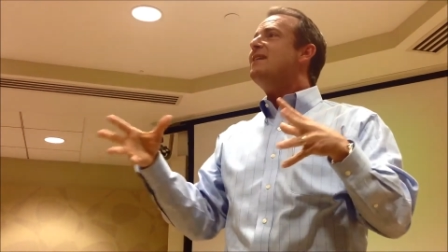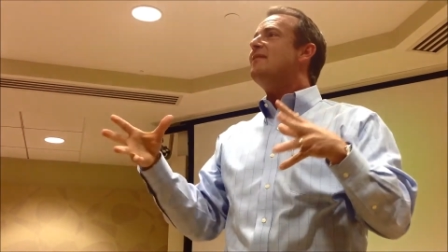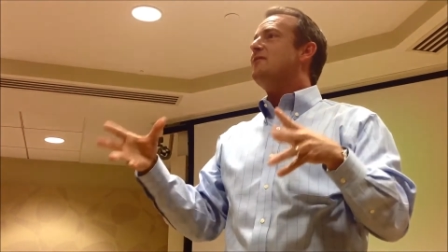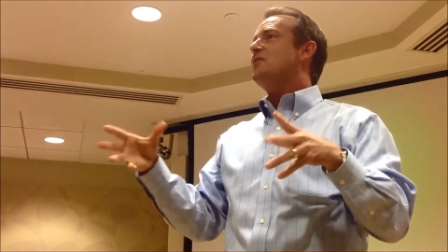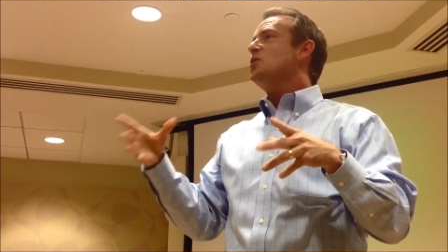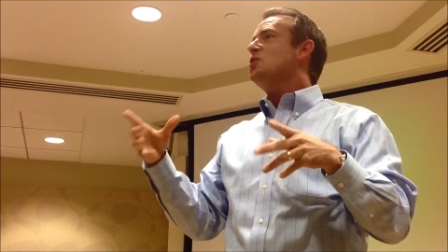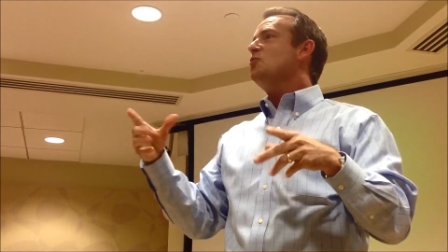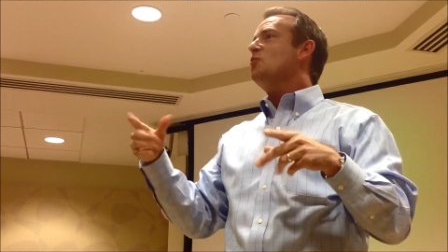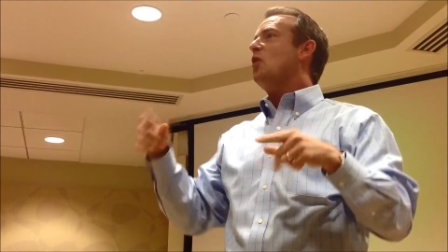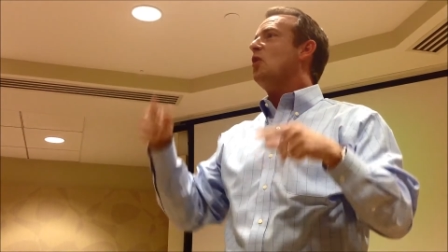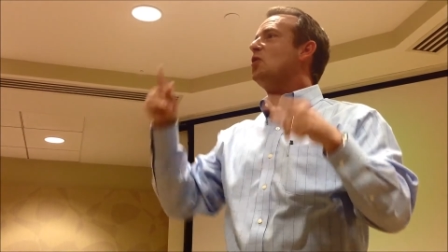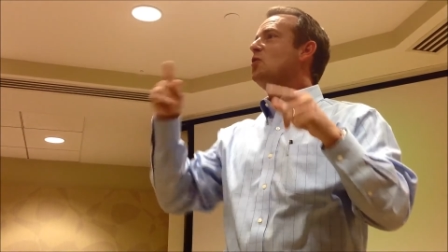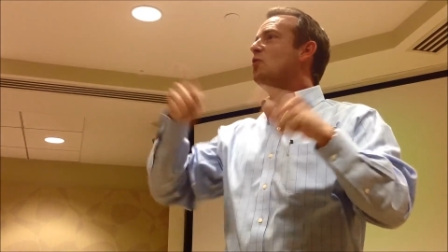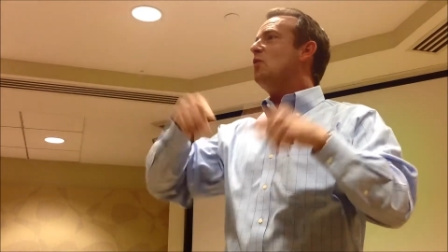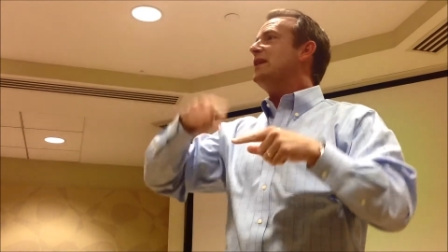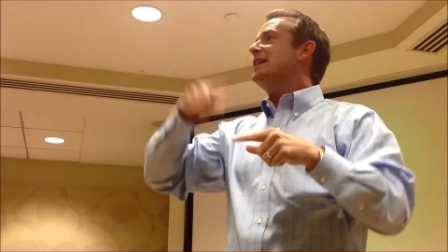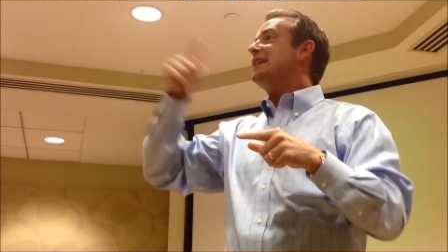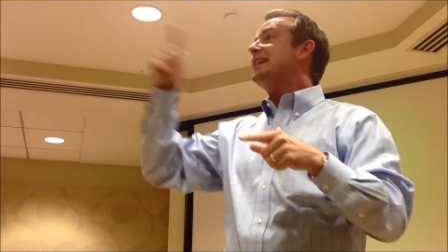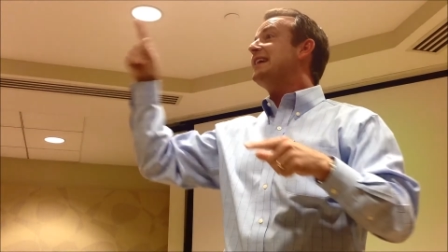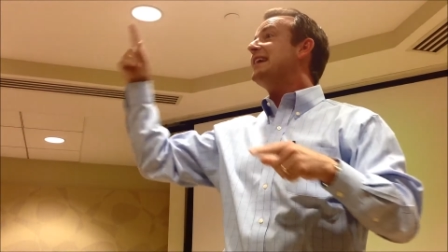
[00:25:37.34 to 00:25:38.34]
of you are
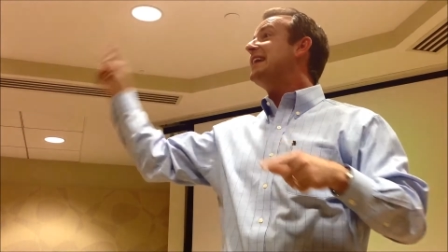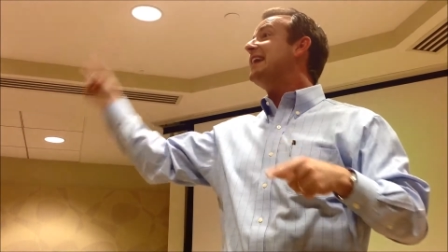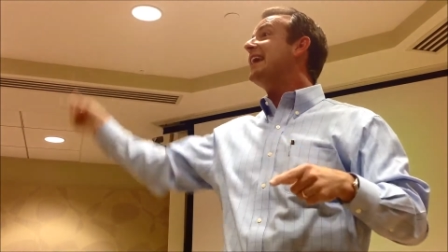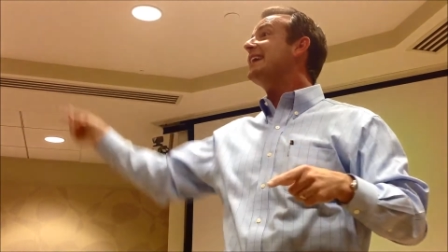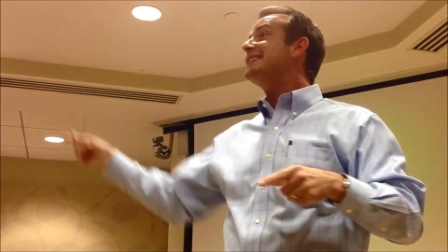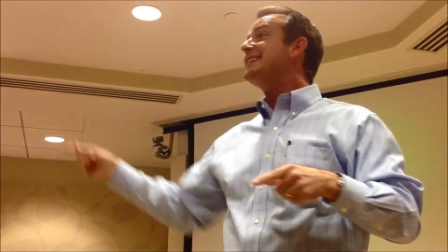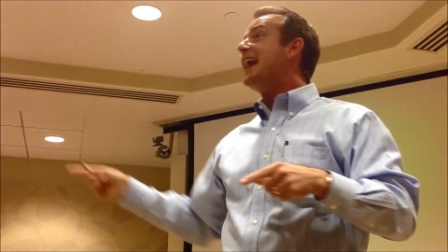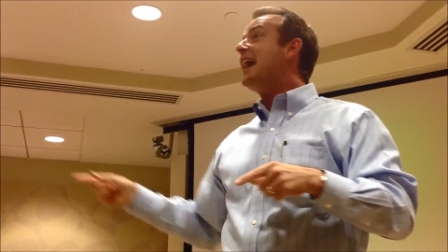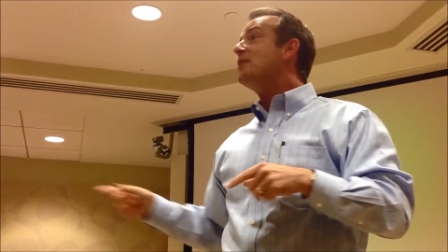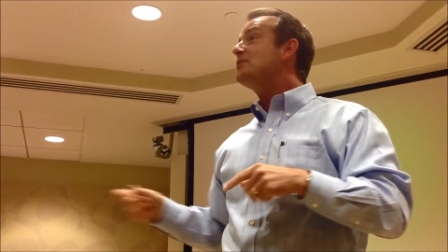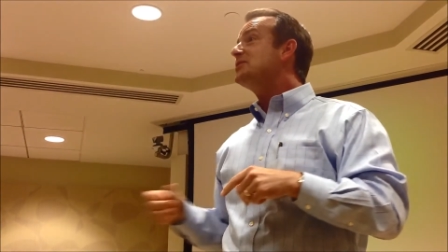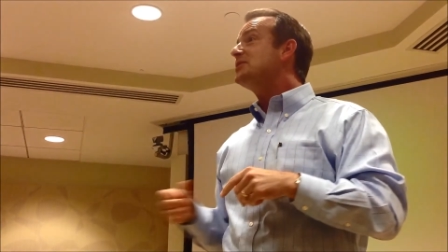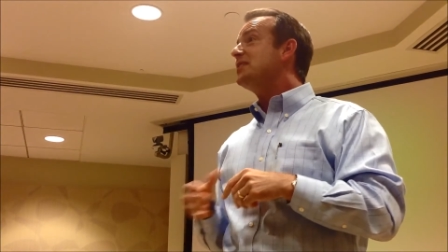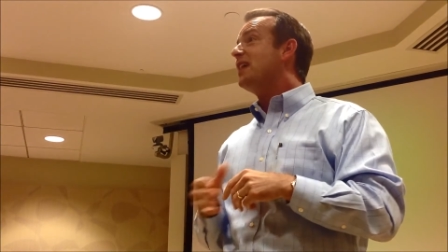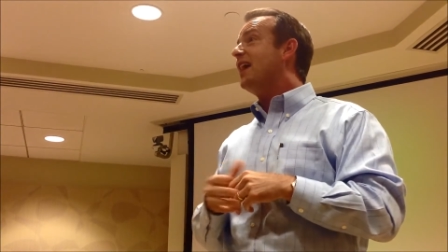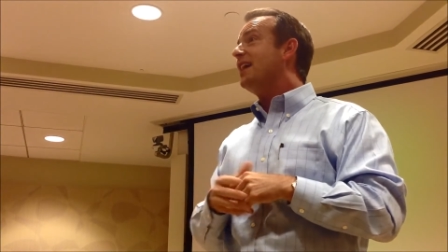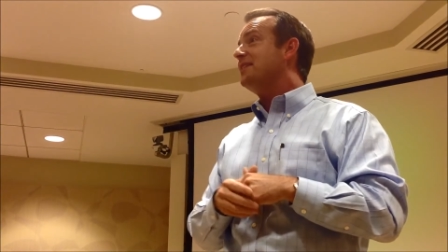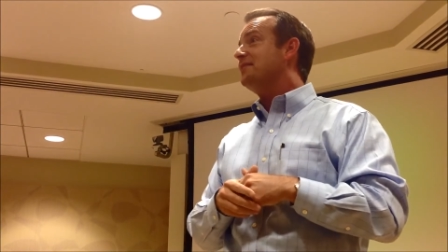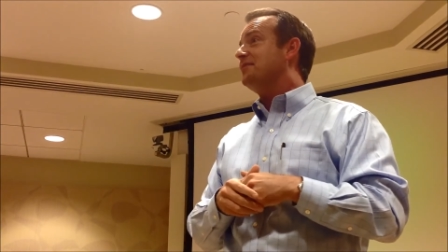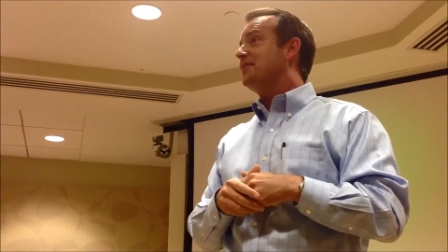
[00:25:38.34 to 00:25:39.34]
going to connect
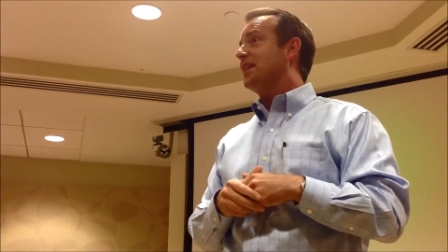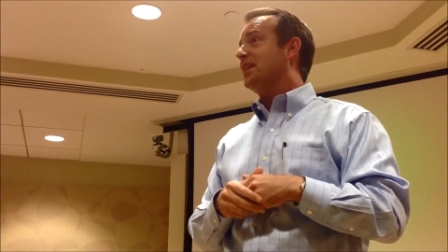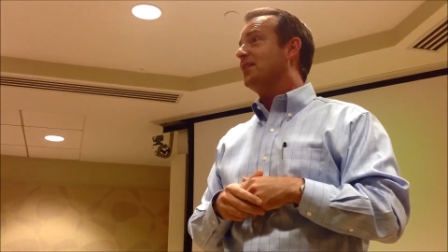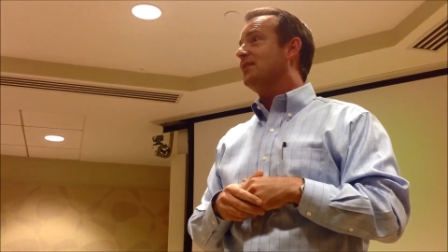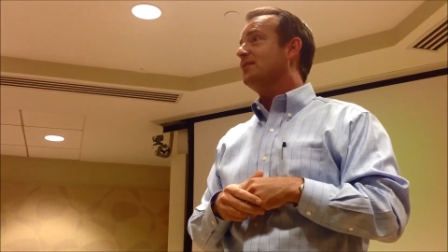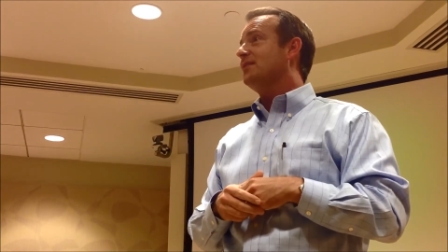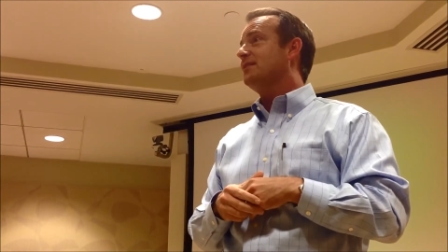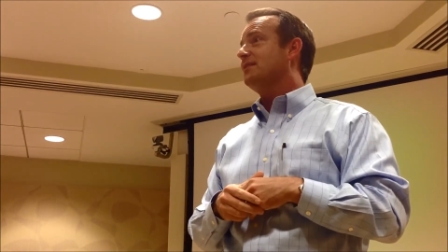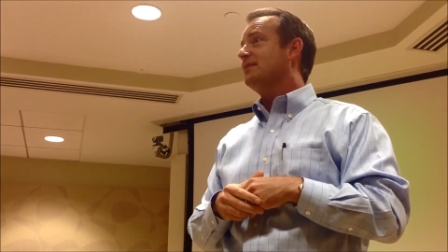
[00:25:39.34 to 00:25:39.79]
outside of here.